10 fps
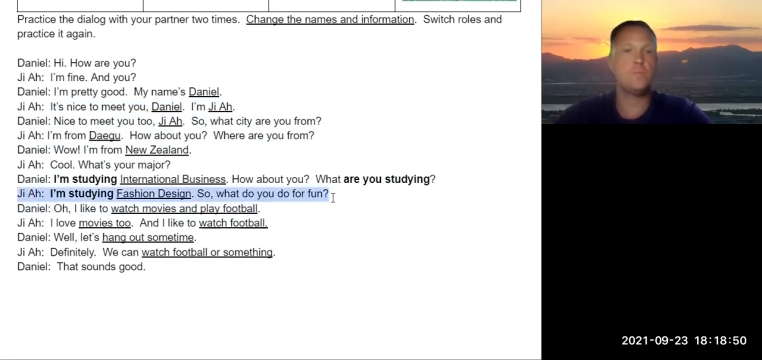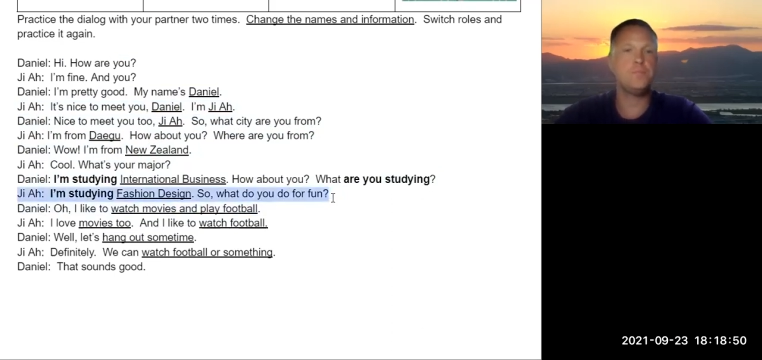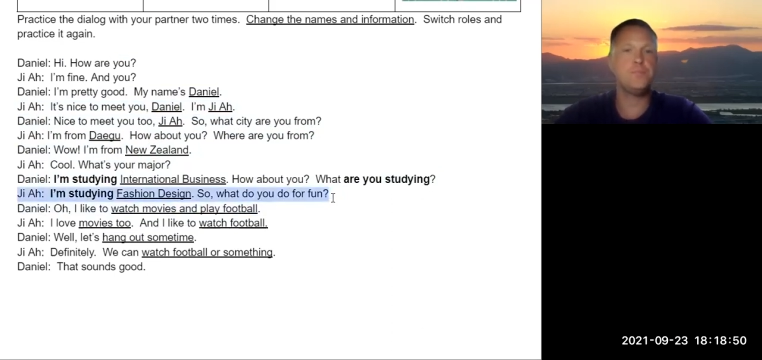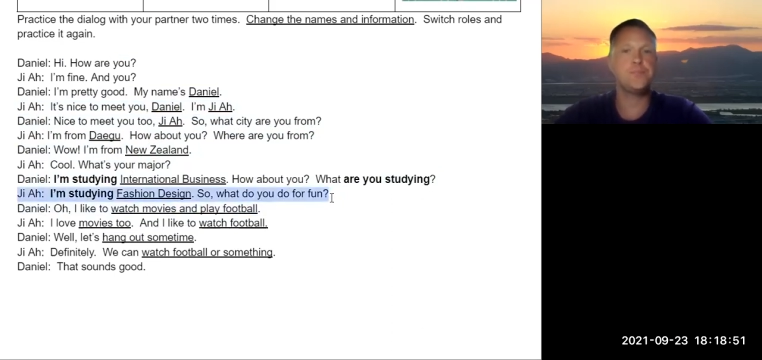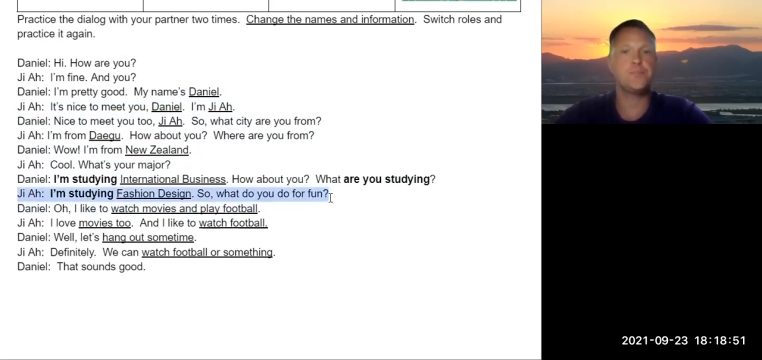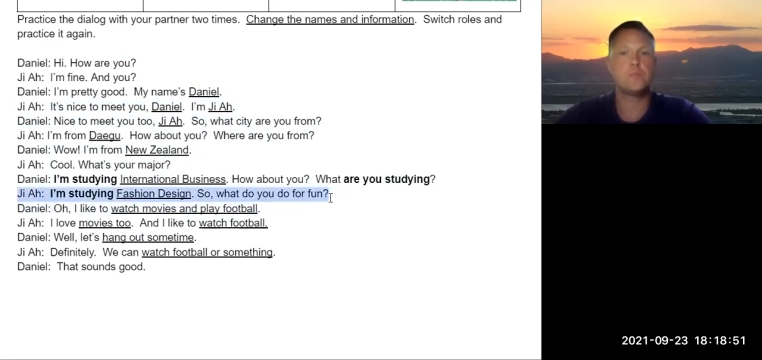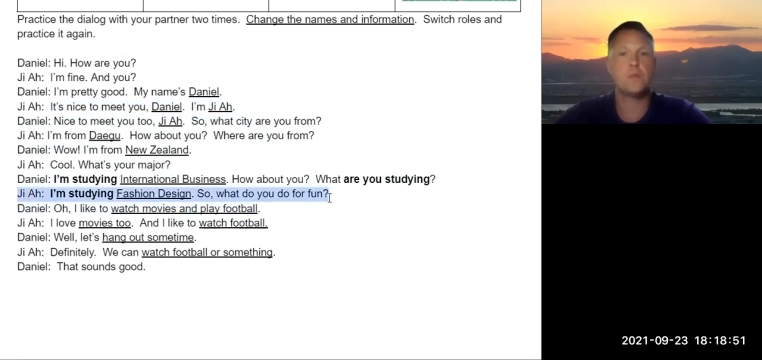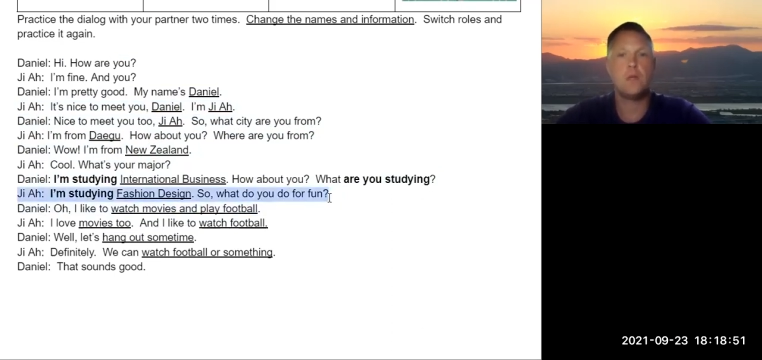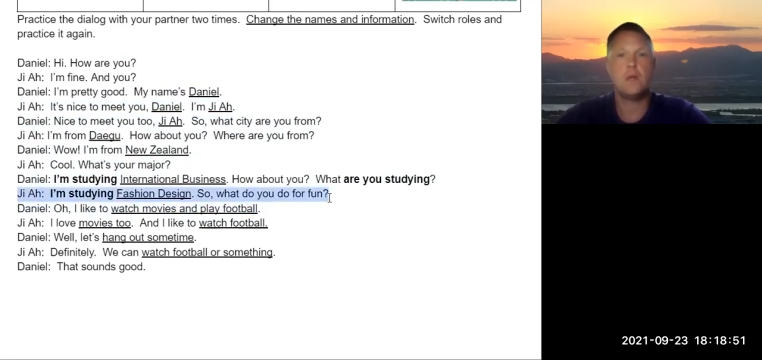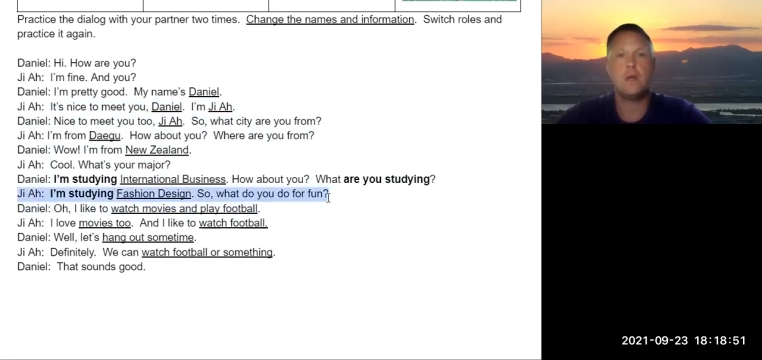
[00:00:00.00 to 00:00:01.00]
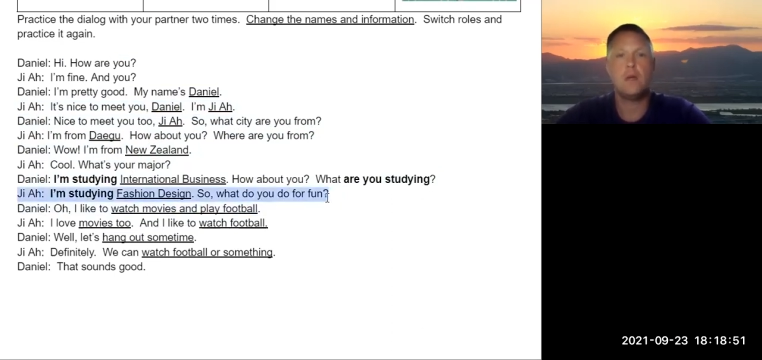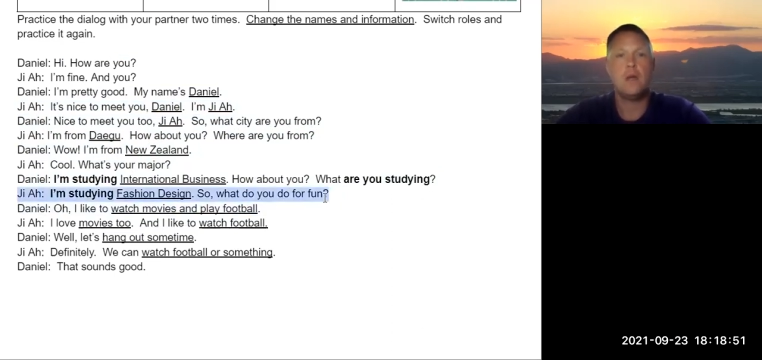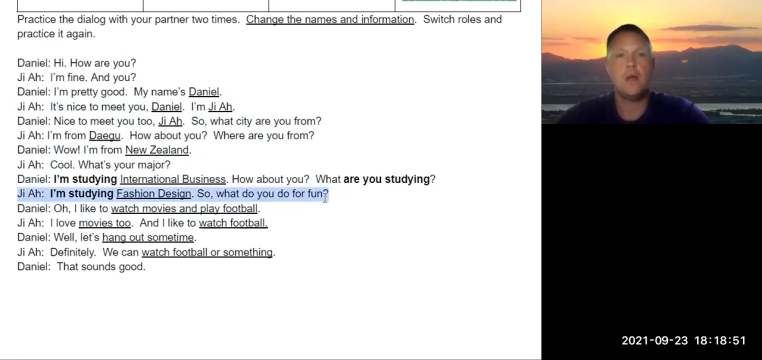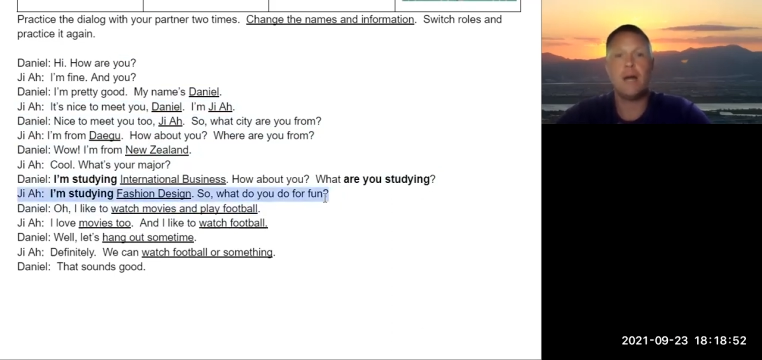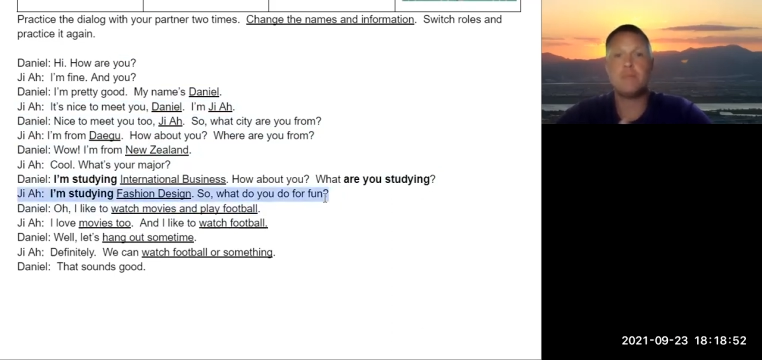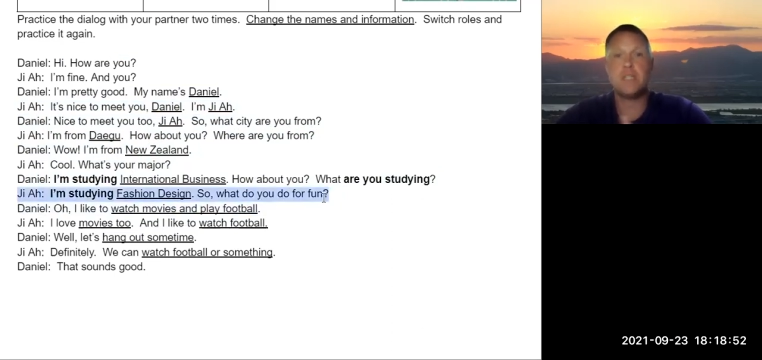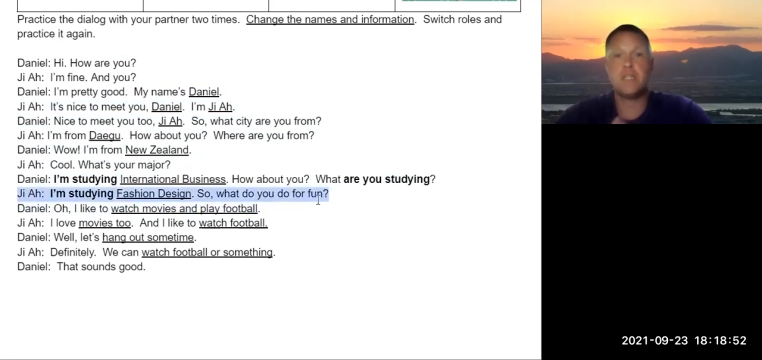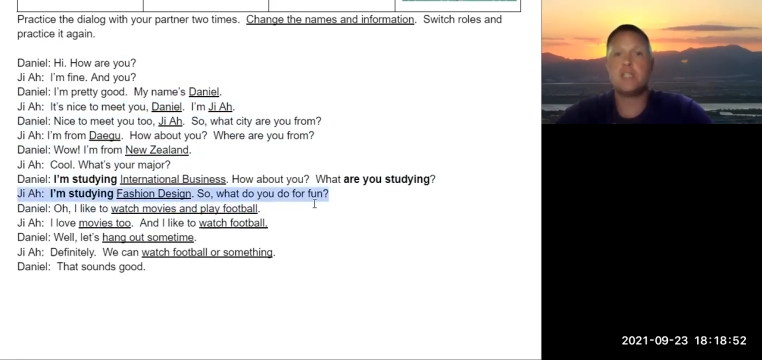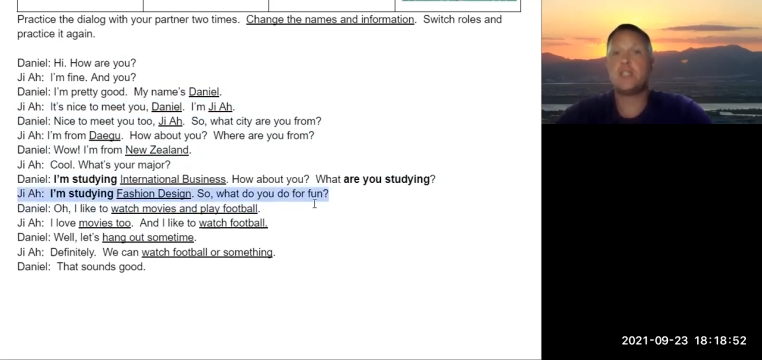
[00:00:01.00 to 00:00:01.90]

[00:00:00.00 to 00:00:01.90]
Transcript: I'm studying